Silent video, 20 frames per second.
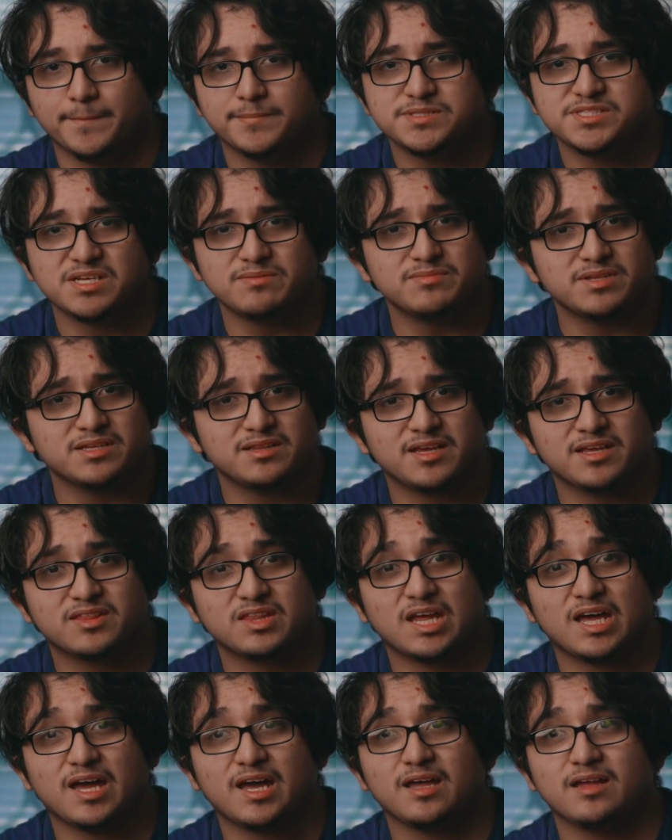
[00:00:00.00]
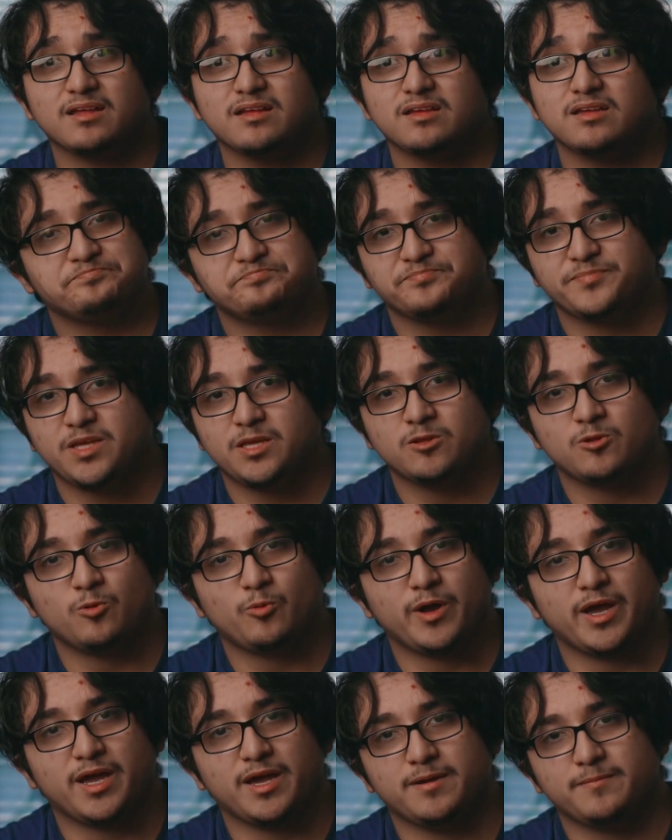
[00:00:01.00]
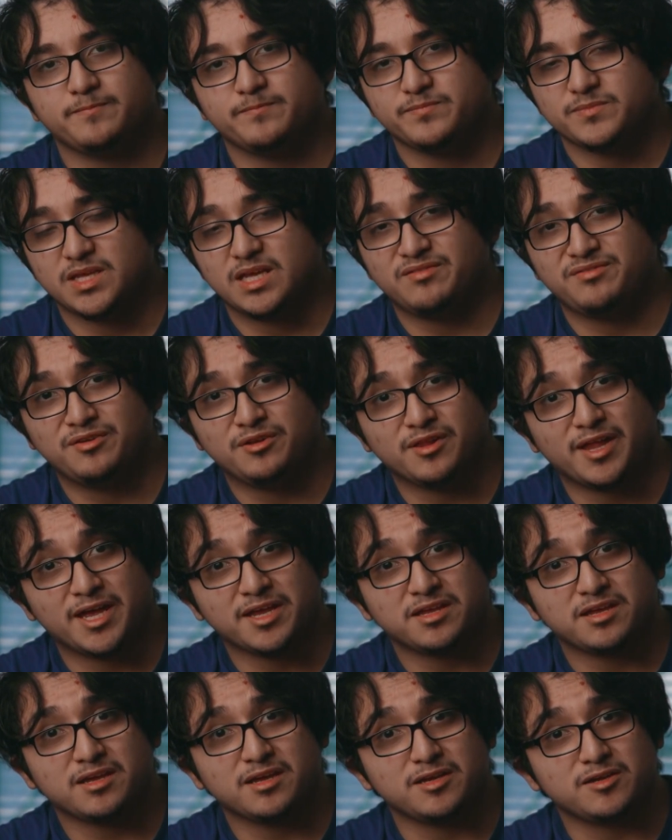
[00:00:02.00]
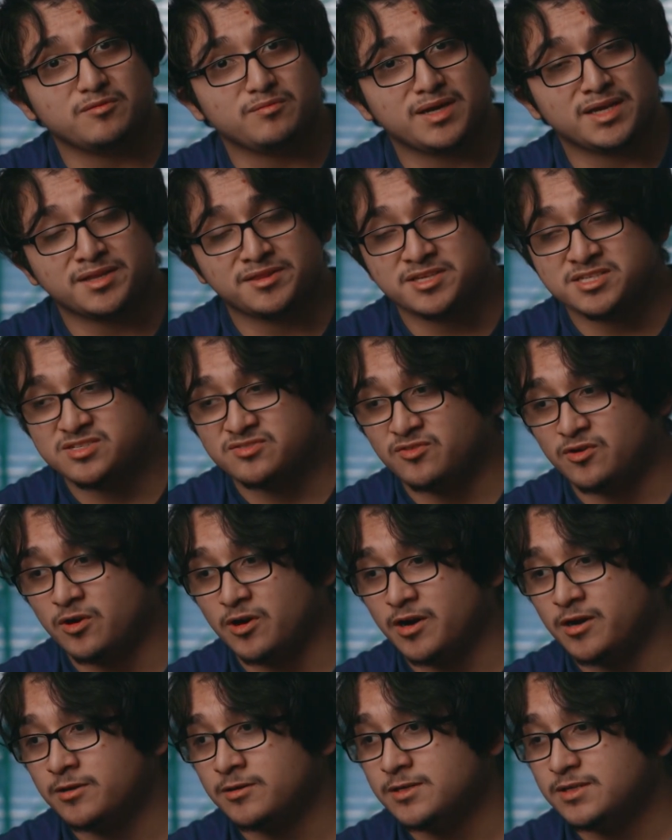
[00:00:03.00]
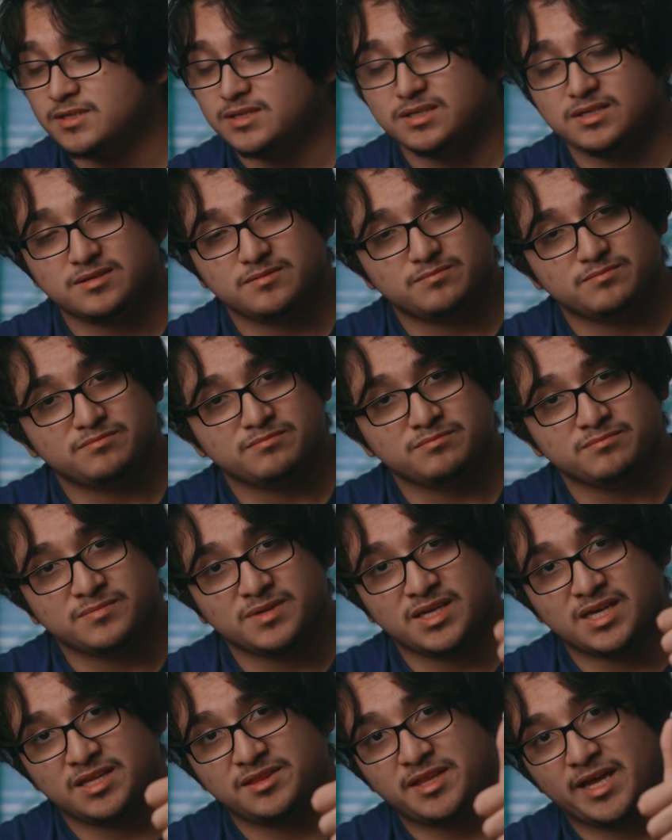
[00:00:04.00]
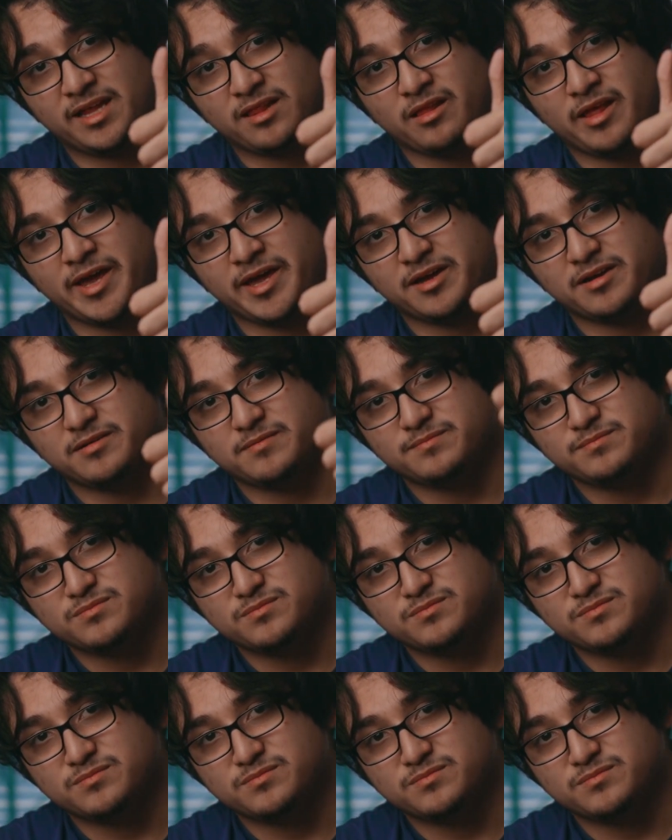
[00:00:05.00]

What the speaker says: Something like that. Either way, if you like it and you made it this far, hit that like,